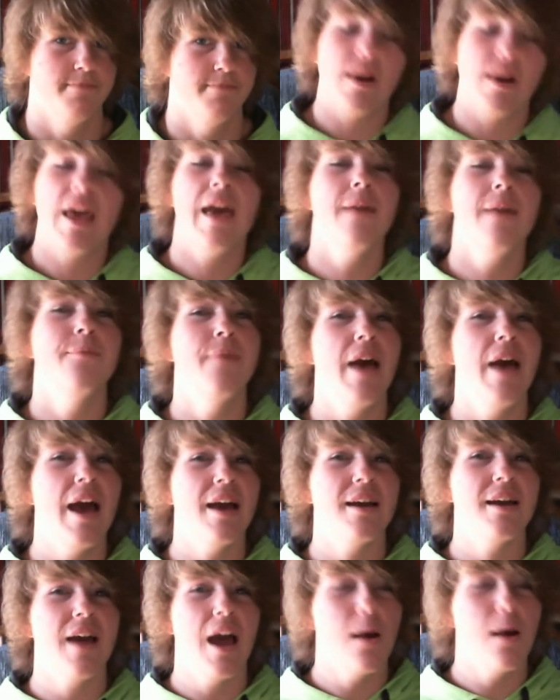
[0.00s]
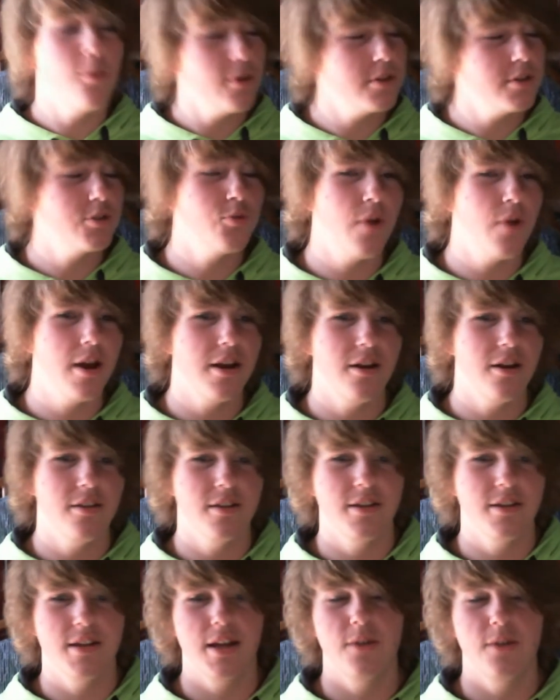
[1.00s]
But I am back. I was right on
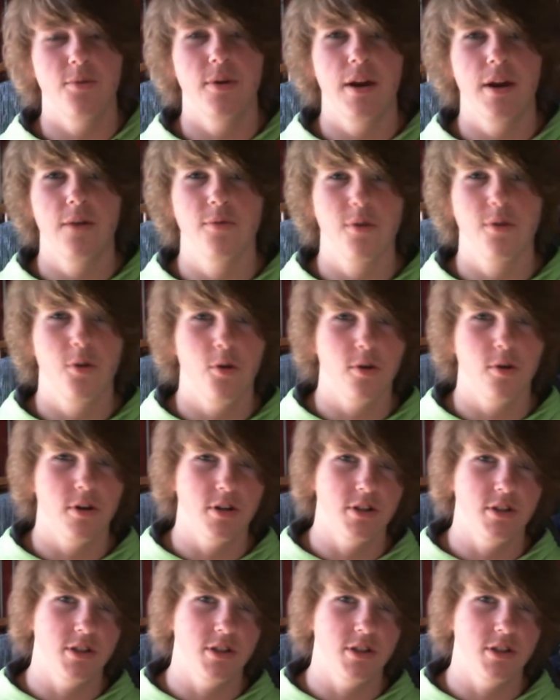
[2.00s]
the day when I recorded